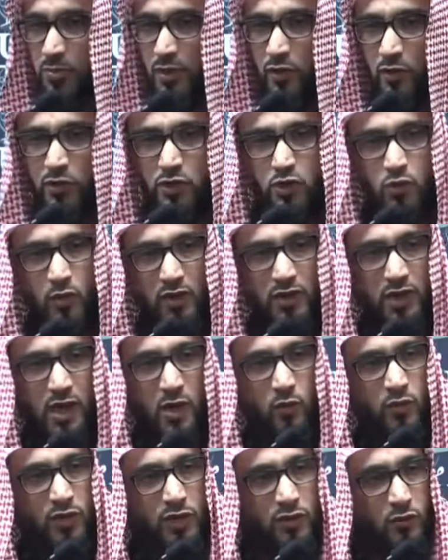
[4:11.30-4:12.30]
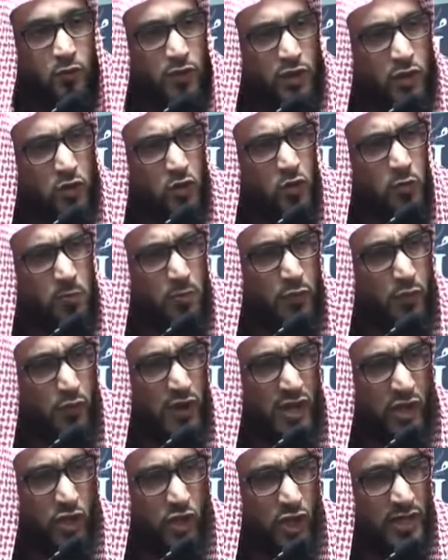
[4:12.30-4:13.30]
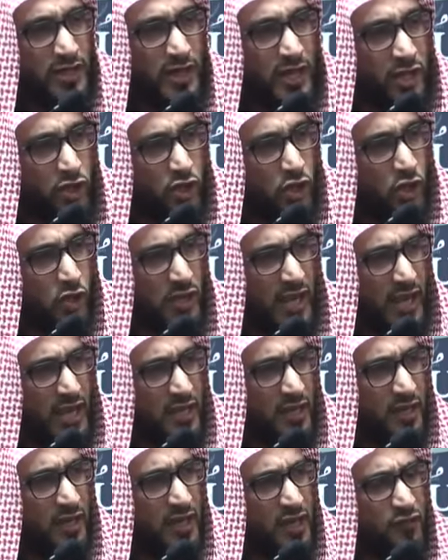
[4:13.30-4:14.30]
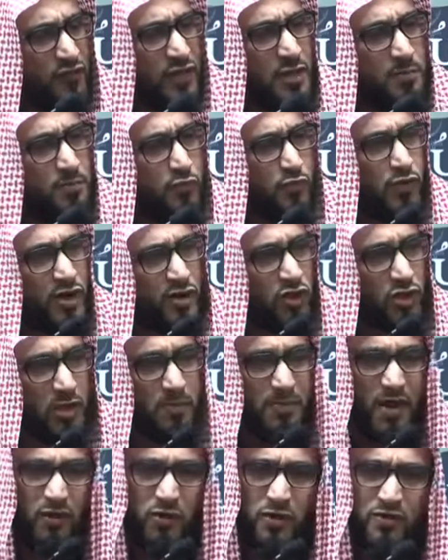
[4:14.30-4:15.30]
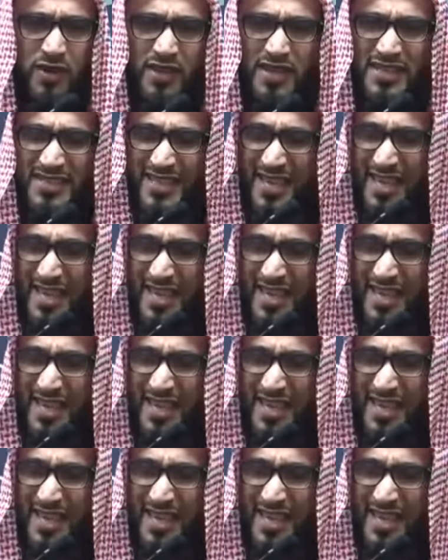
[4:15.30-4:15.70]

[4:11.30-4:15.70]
belongs to Allah, when, when you preach and educate and give an impression about it that is